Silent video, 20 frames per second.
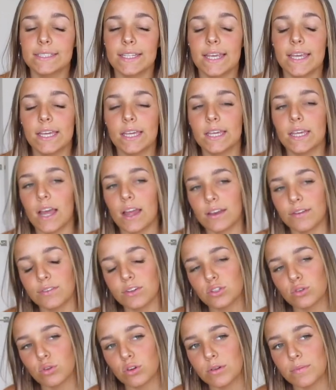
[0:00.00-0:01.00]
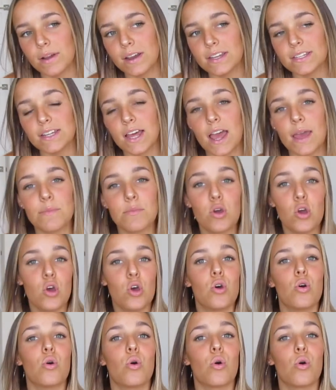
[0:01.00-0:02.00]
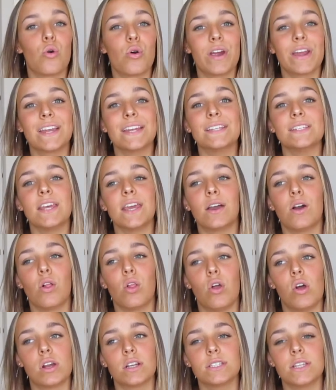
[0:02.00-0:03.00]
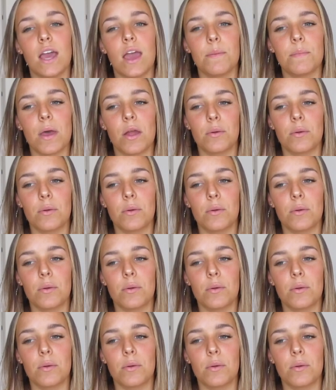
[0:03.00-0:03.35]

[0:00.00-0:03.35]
take kind of a shorter amount of time, or it can take a long time.